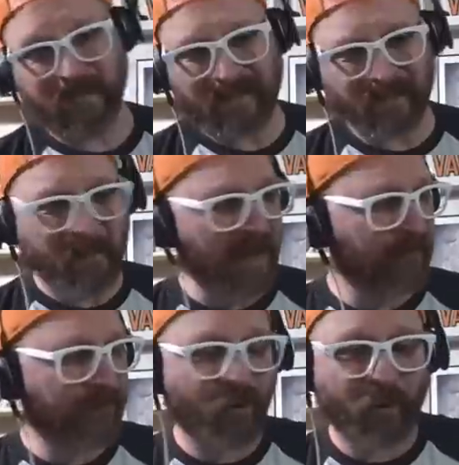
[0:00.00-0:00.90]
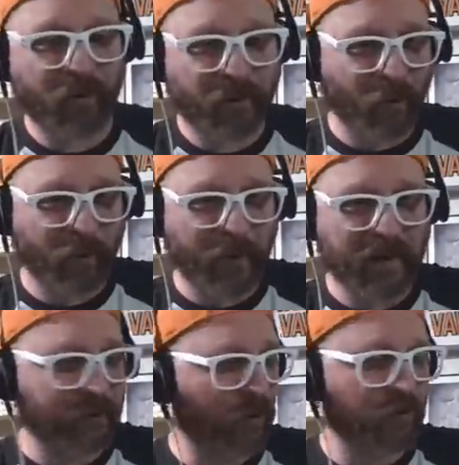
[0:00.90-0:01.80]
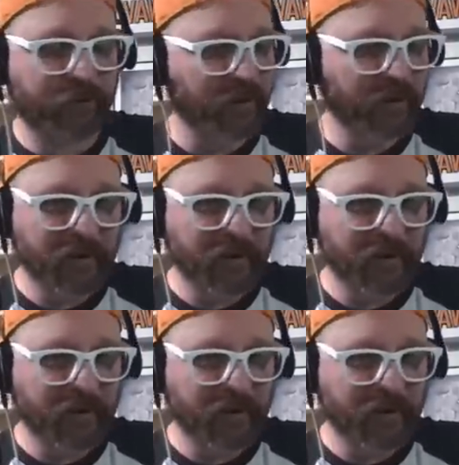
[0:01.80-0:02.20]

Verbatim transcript: It doesn't matter if your quarterback throws,